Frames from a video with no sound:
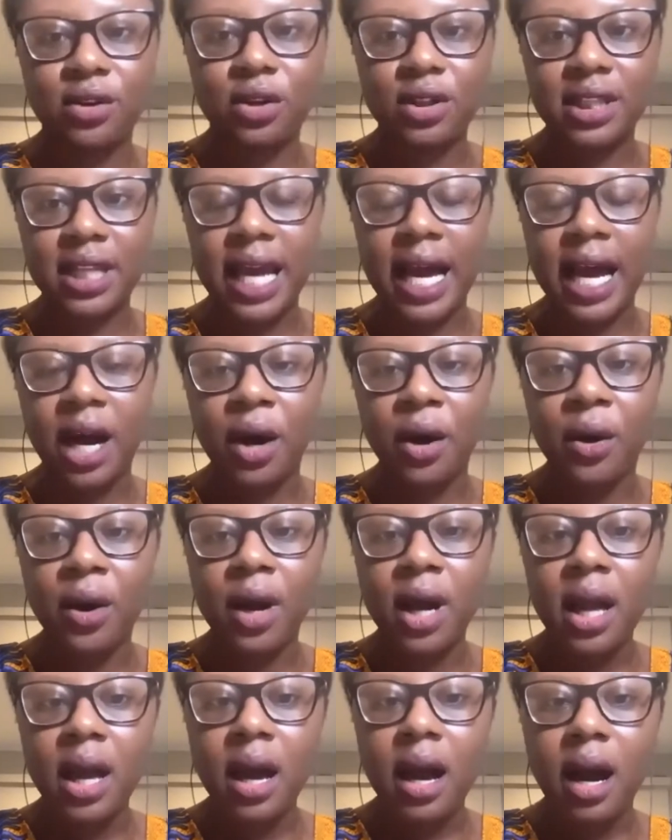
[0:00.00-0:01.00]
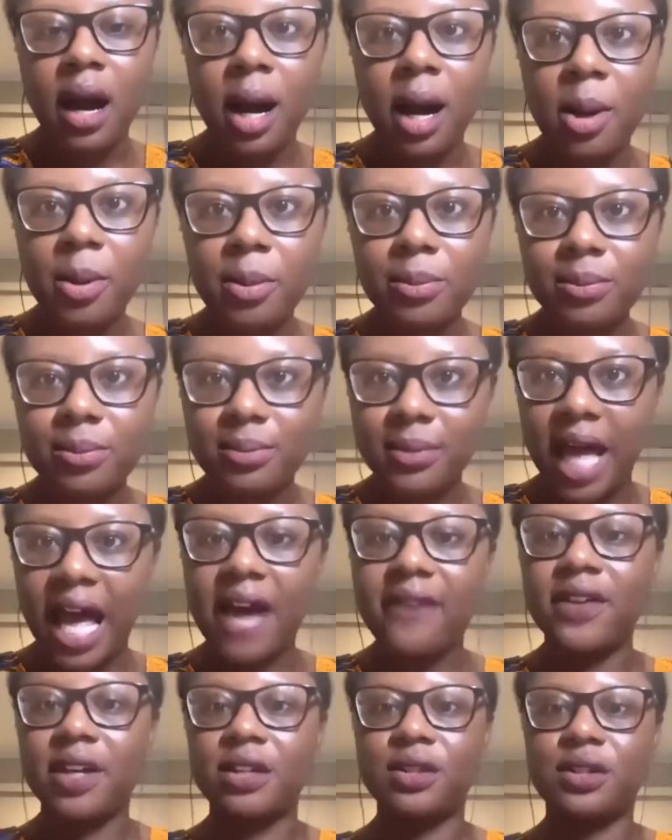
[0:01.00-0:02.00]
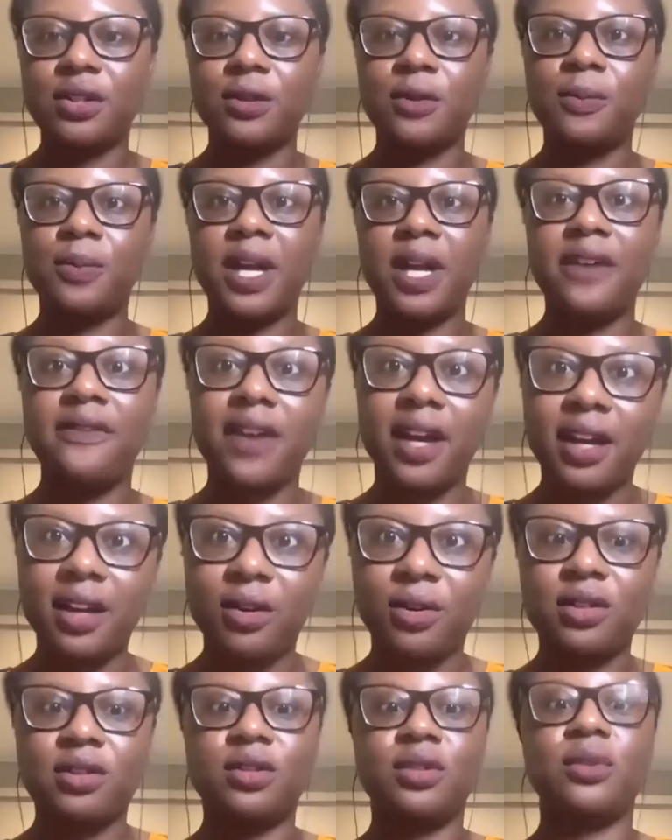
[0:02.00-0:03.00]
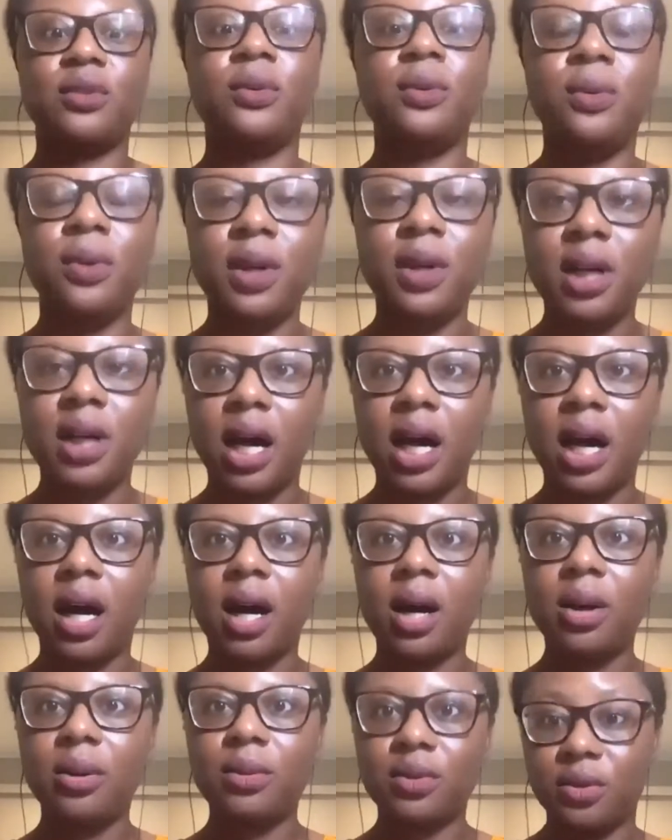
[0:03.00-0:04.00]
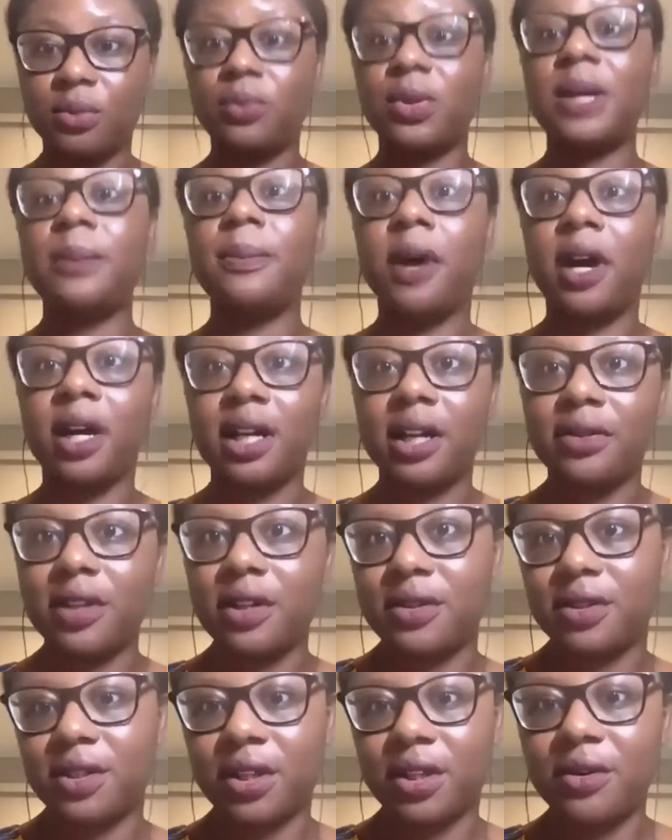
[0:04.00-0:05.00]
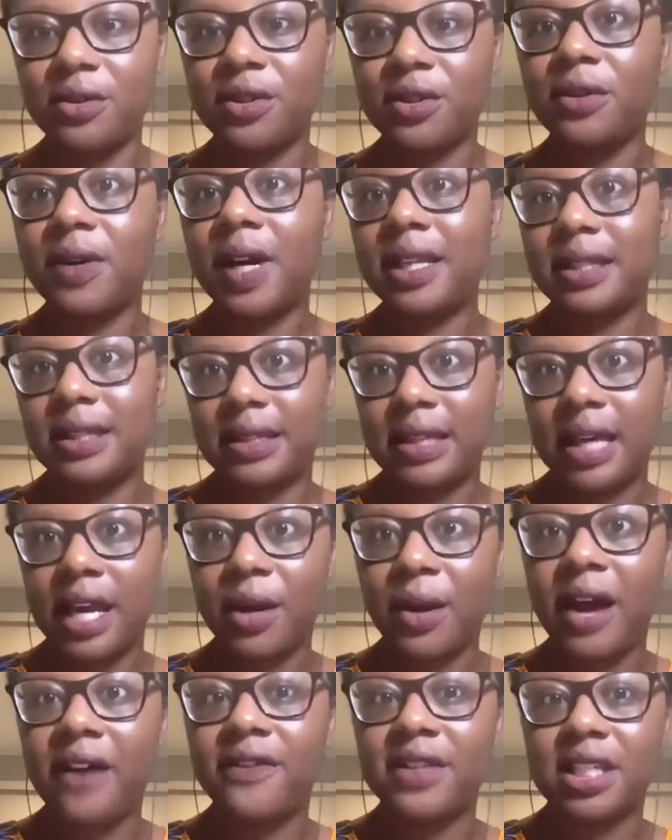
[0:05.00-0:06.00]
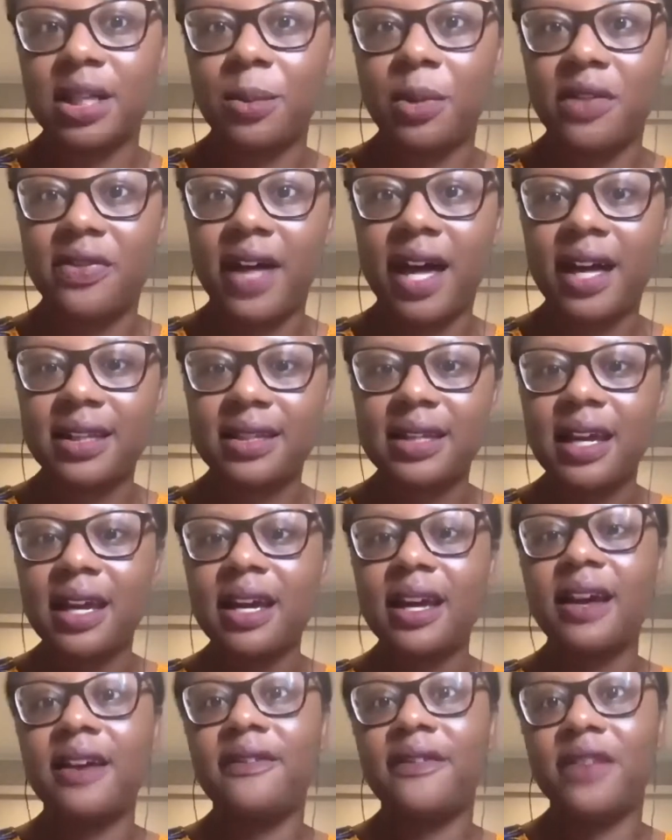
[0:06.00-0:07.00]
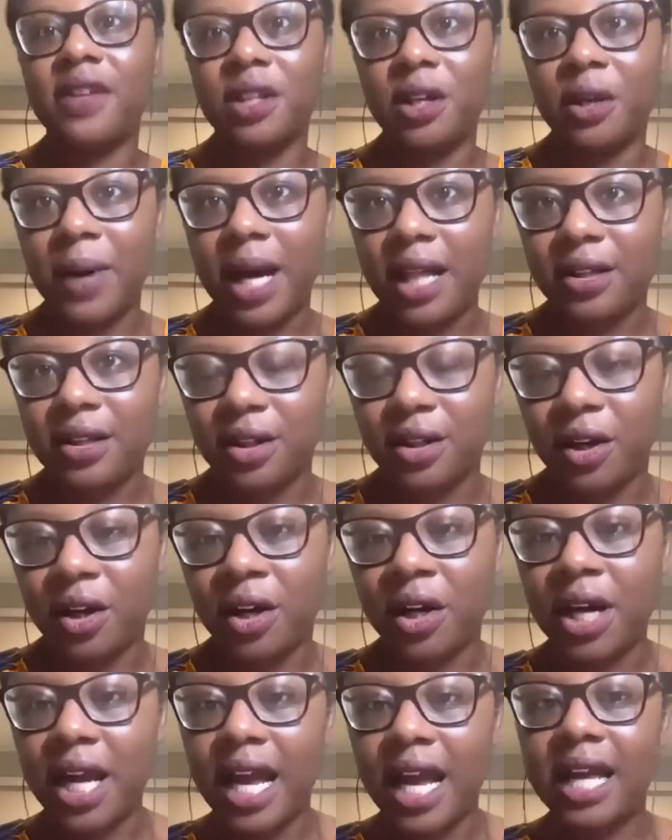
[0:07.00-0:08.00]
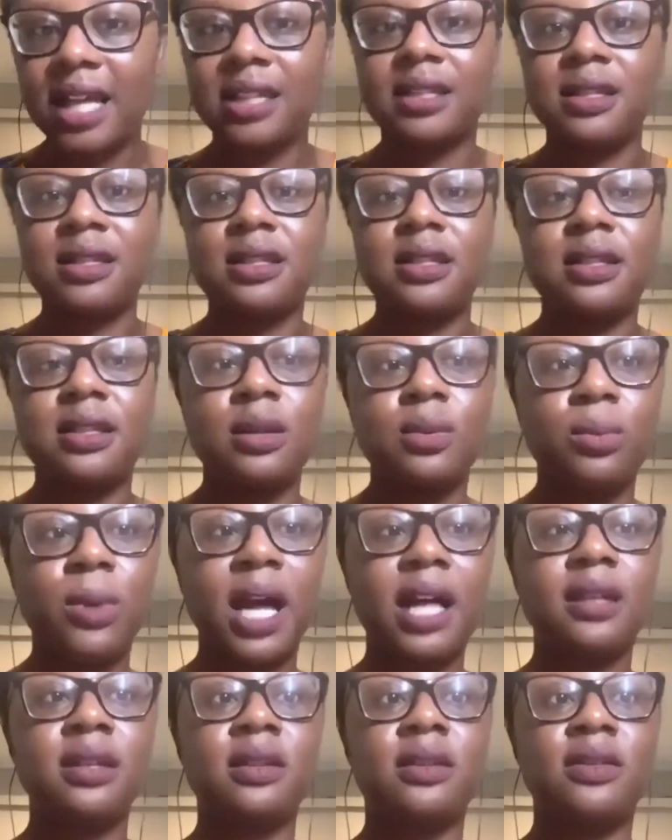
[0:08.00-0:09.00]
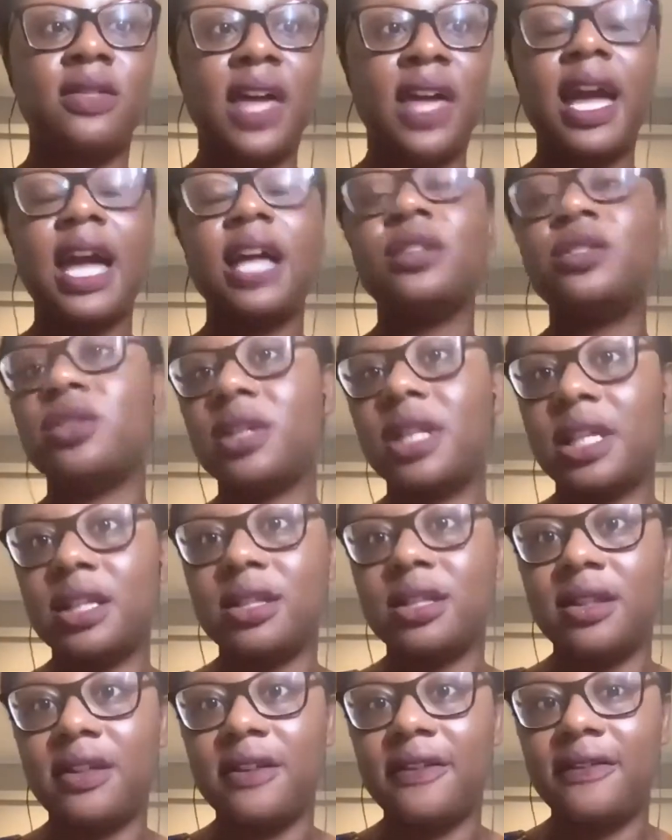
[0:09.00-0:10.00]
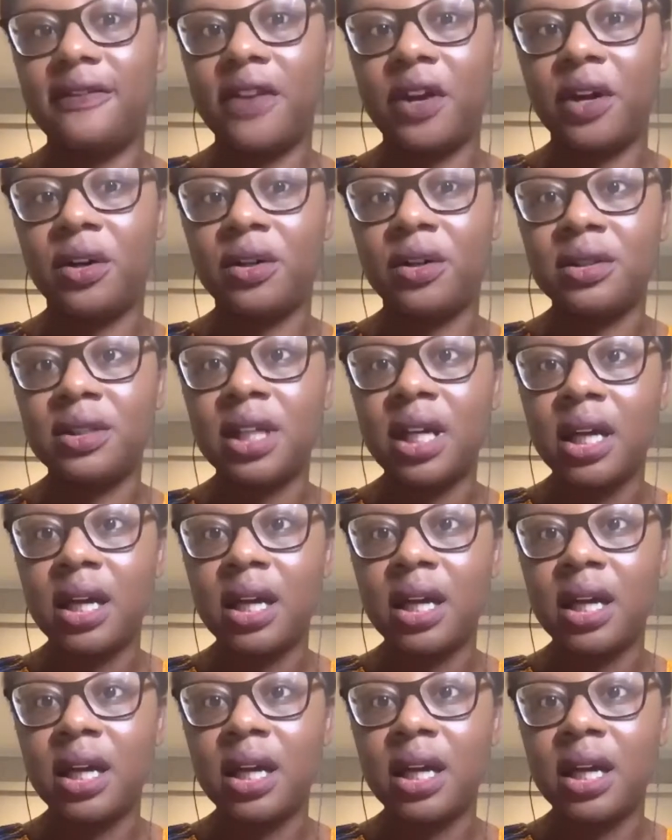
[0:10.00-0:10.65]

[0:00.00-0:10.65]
are now having to pivot or to remarket their skills. So let's say you have someone that's a video editor, and when they entered into the field,